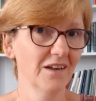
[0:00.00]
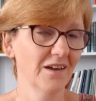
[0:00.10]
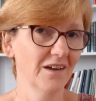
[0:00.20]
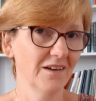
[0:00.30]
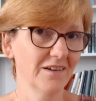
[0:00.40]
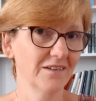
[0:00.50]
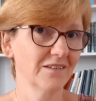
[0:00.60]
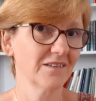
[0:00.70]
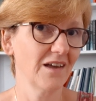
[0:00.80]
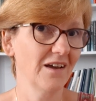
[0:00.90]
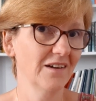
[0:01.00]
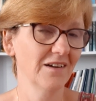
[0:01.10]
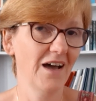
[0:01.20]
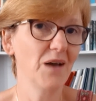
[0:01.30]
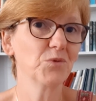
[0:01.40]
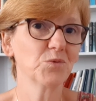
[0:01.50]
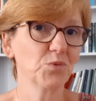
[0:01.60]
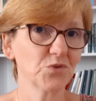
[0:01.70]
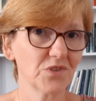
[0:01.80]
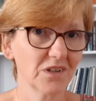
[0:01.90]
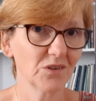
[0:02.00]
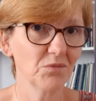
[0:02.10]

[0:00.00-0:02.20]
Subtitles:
And I was pushed into